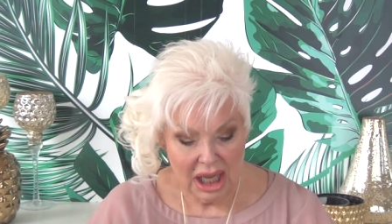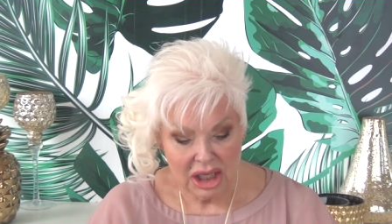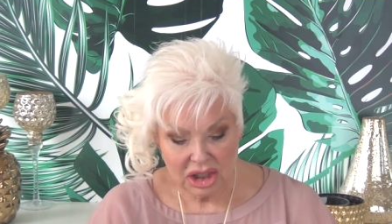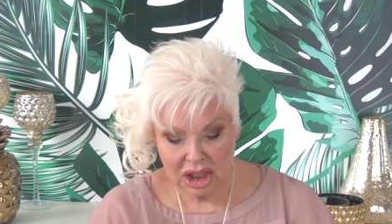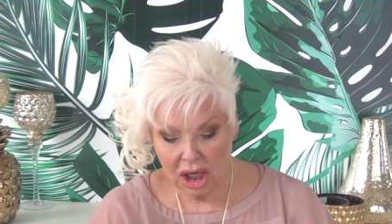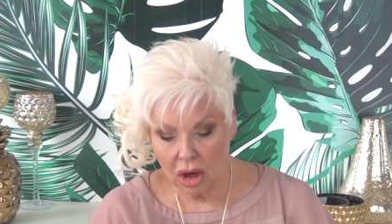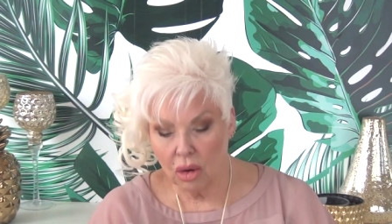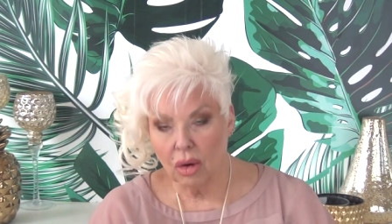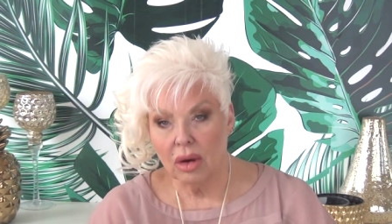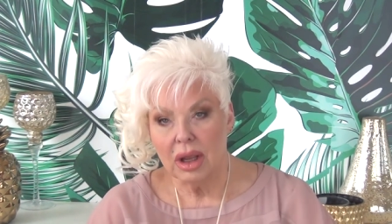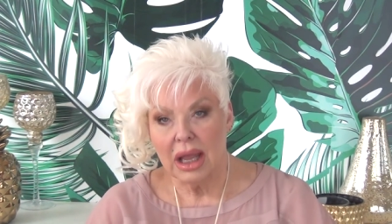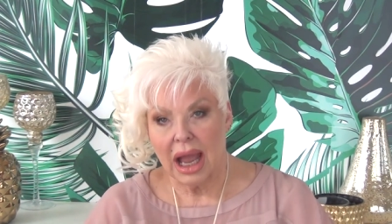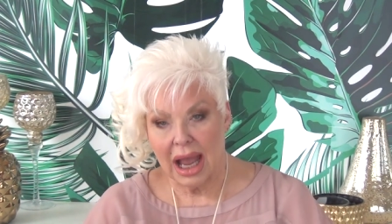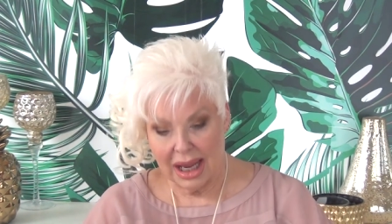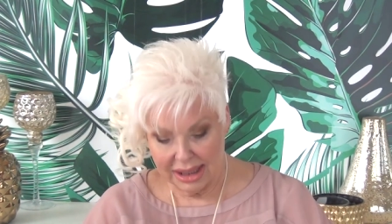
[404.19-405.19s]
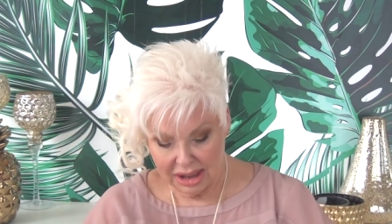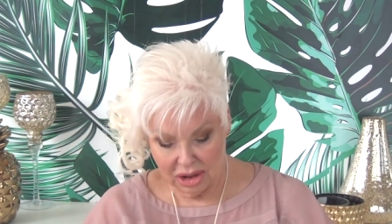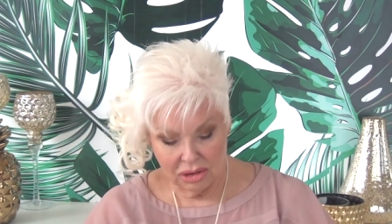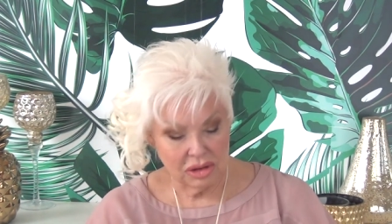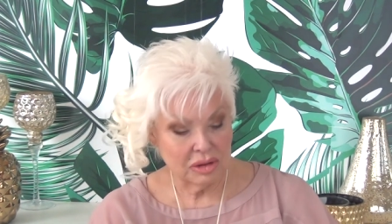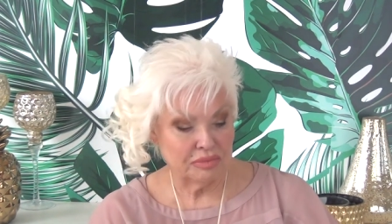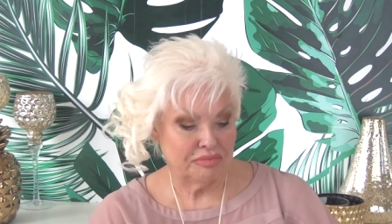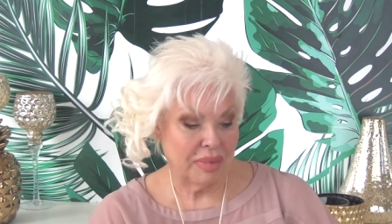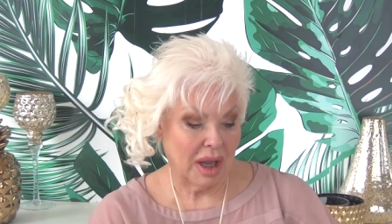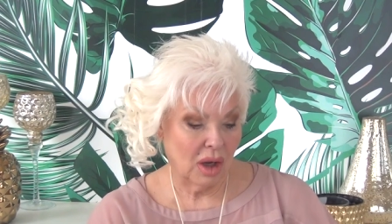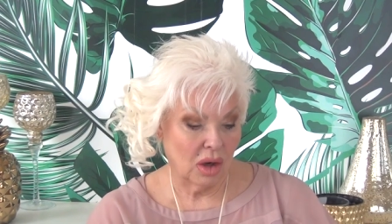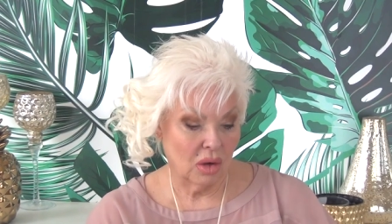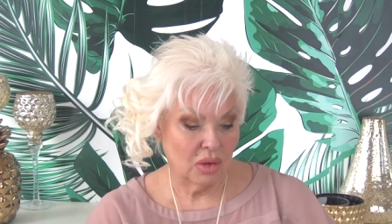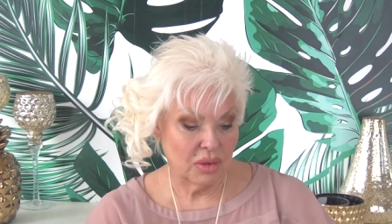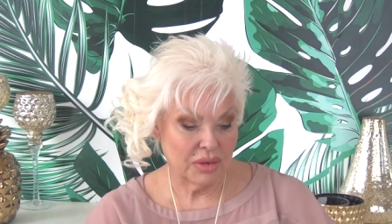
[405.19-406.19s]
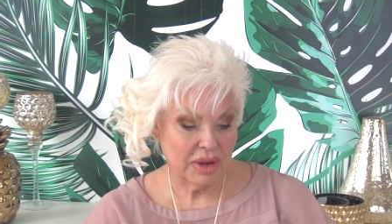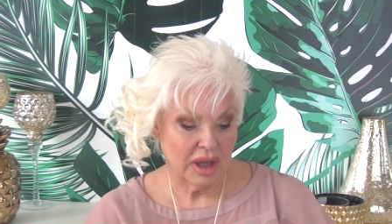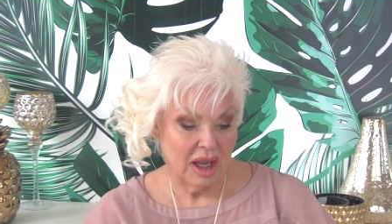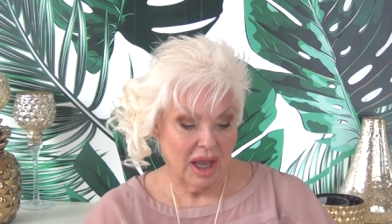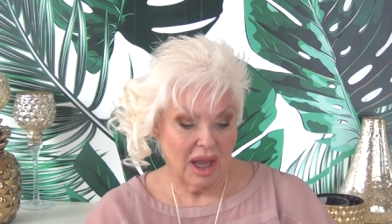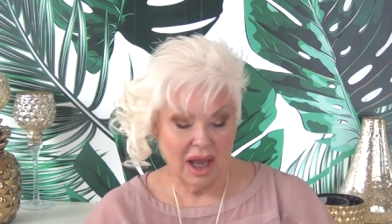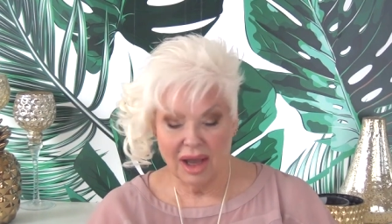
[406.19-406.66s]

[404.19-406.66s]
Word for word: So I use both